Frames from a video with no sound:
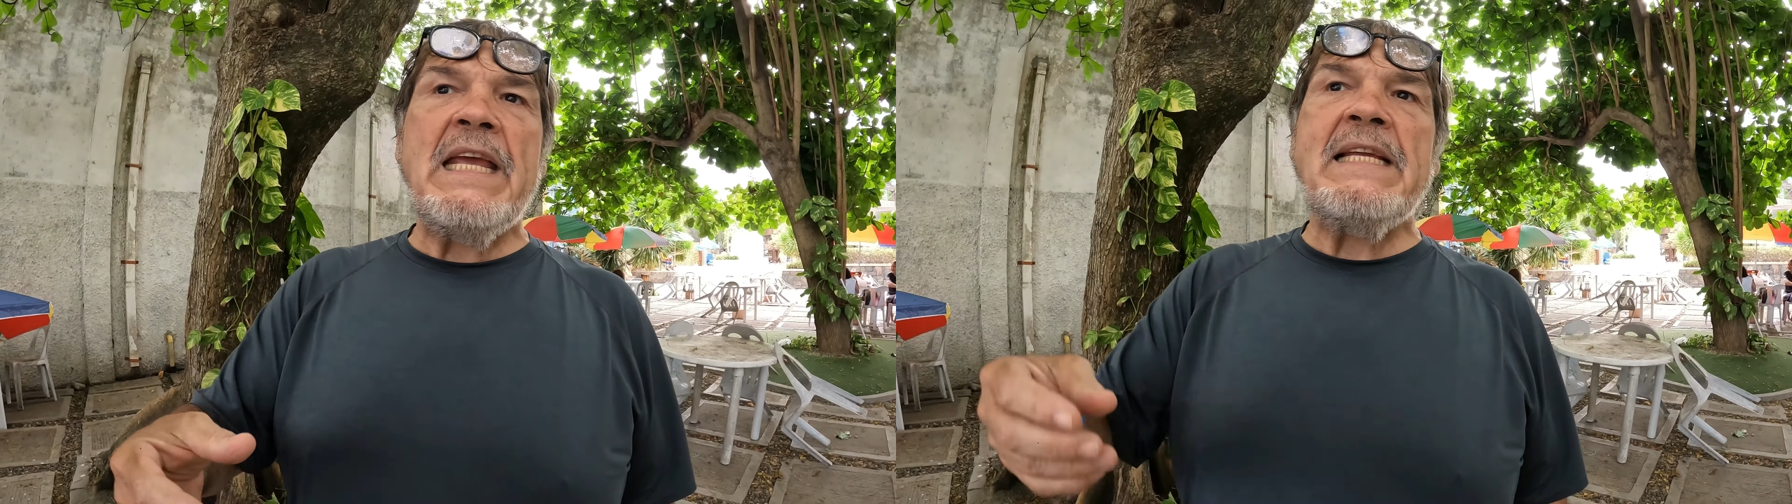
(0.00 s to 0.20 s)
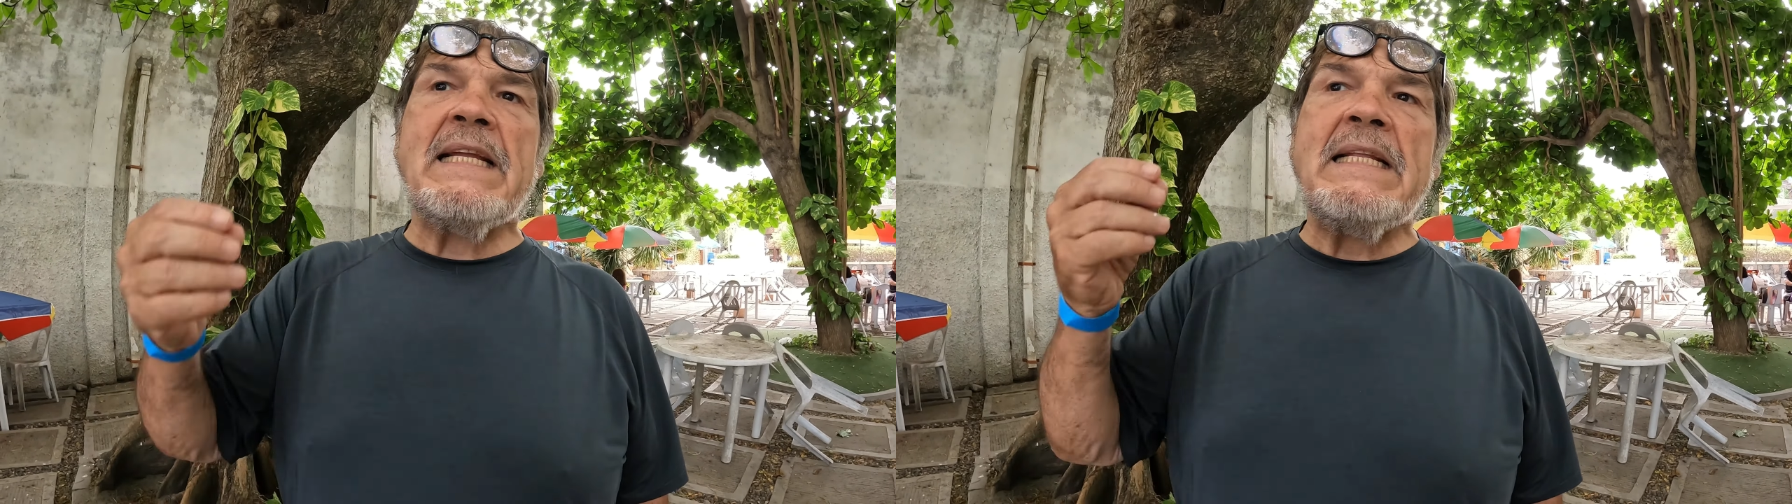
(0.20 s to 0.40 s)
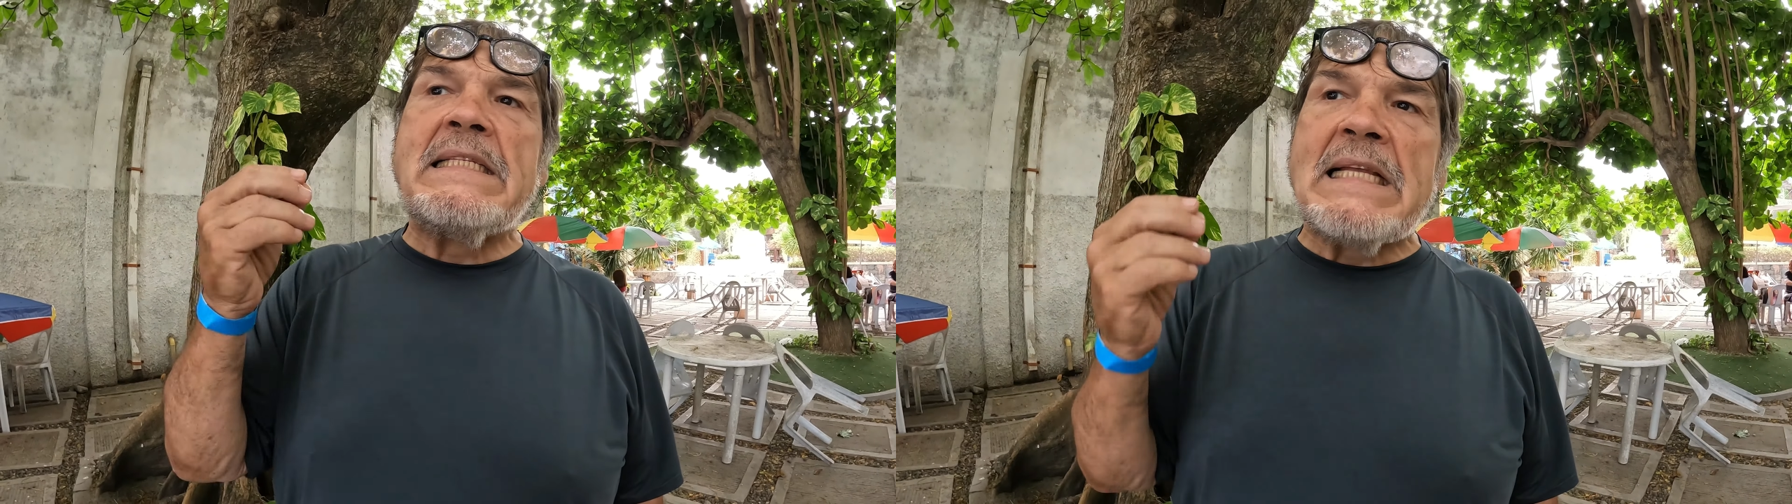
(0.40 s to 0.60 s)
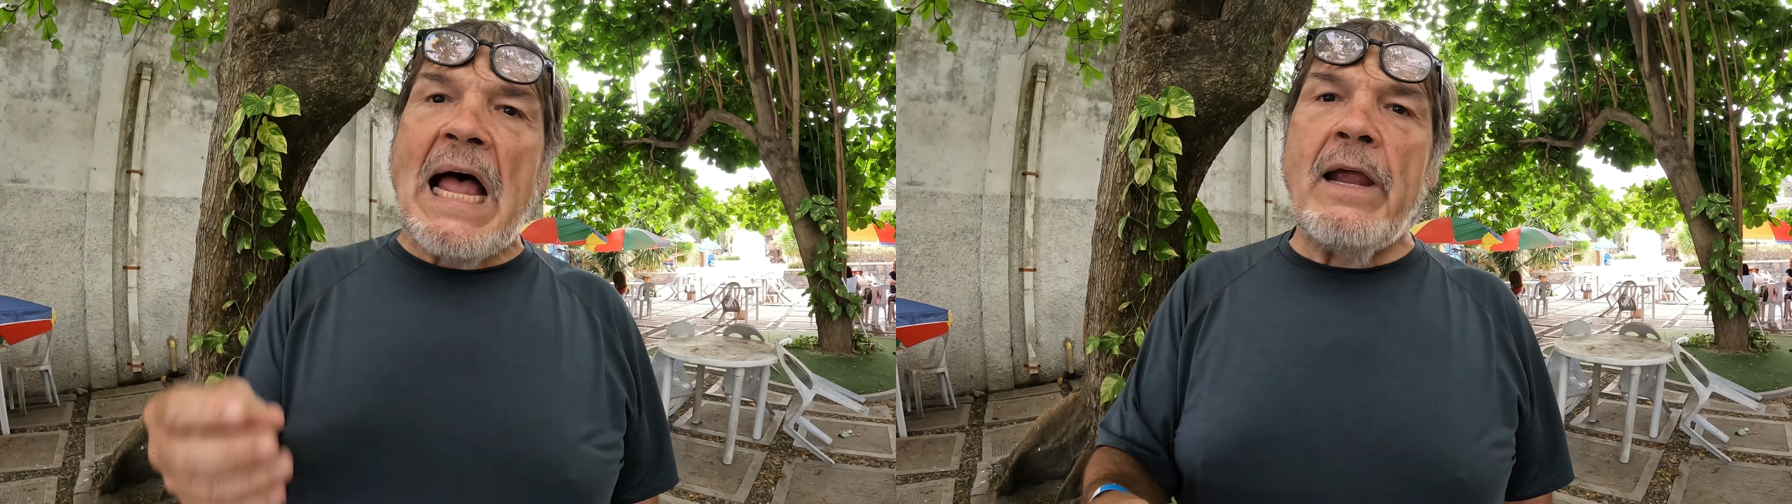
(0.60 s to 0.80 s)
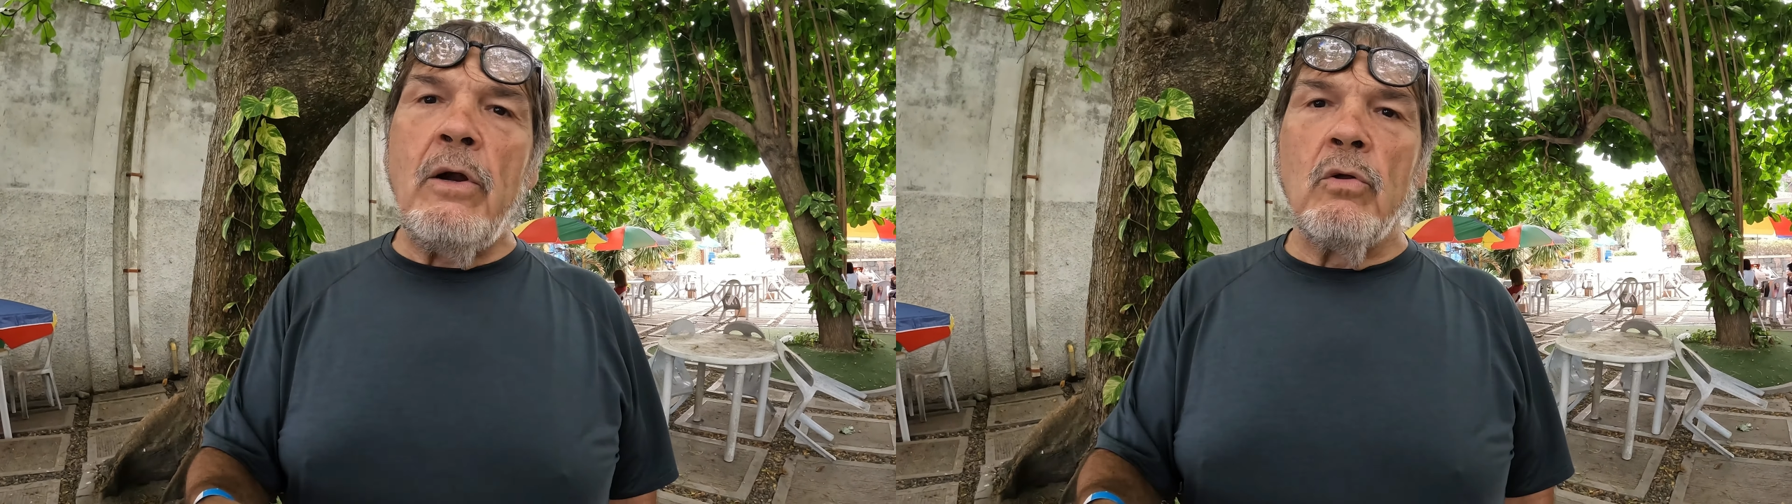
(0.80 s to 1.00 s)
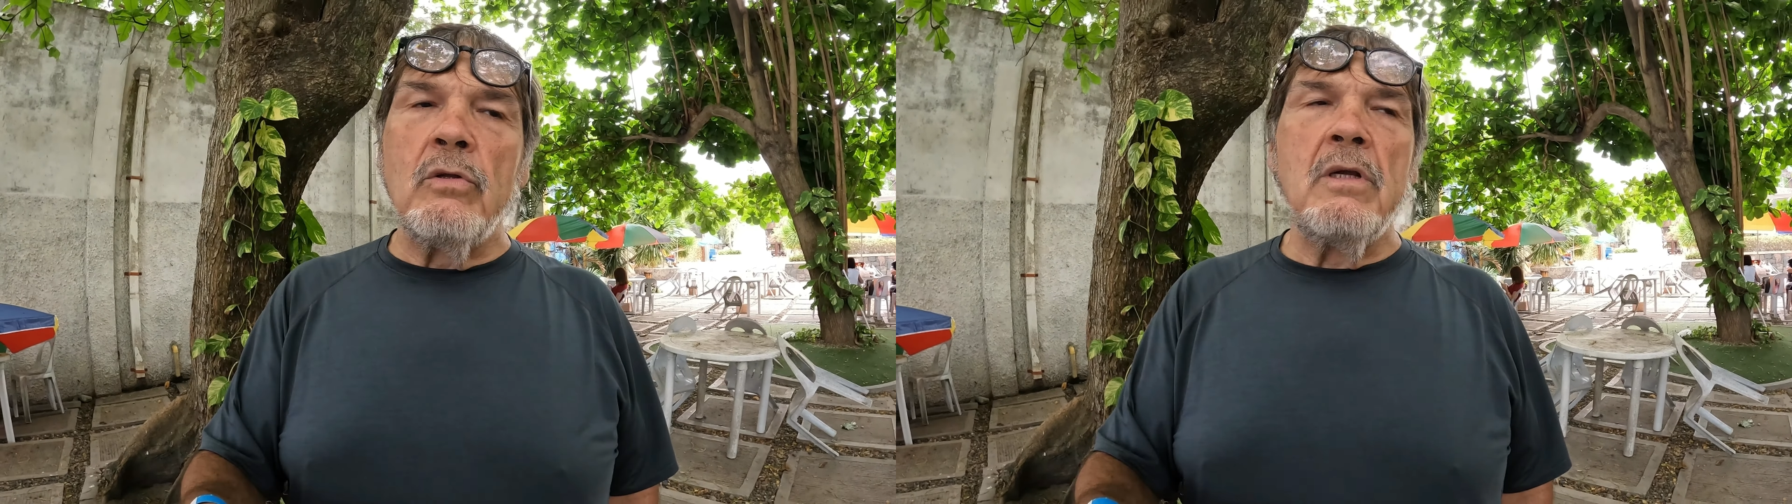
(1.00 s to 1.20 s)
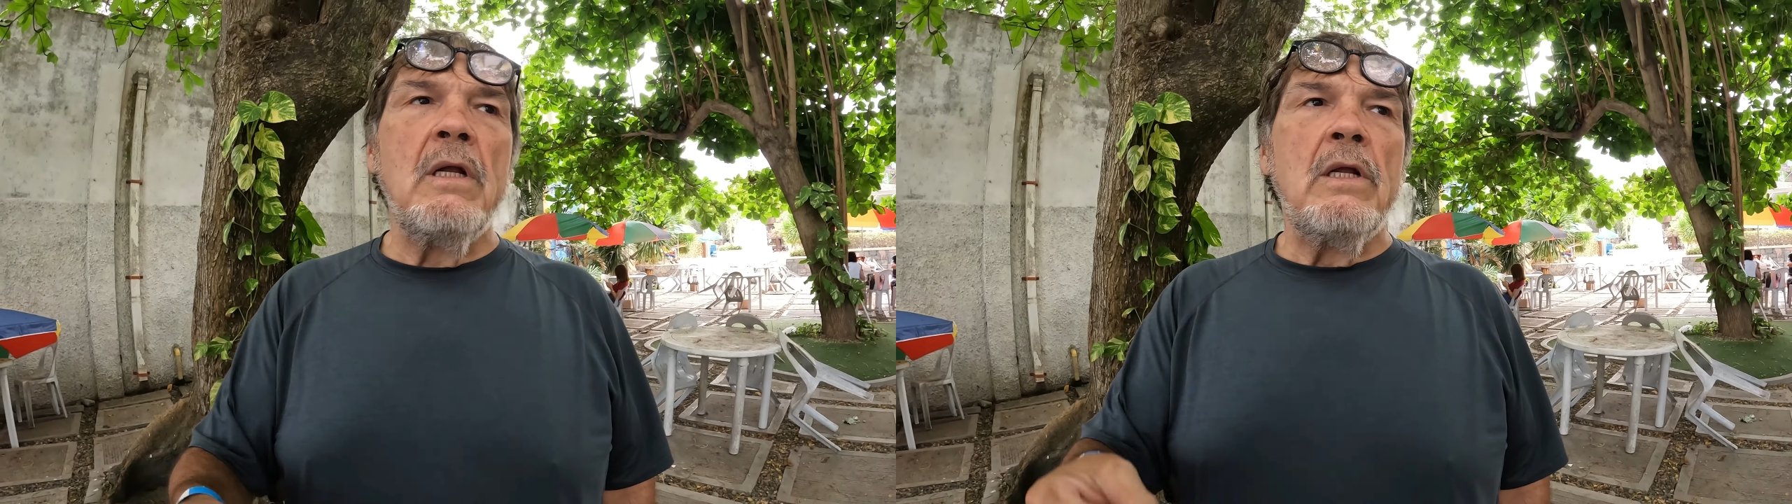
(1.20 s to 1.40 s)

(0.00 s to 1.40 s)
he's entitled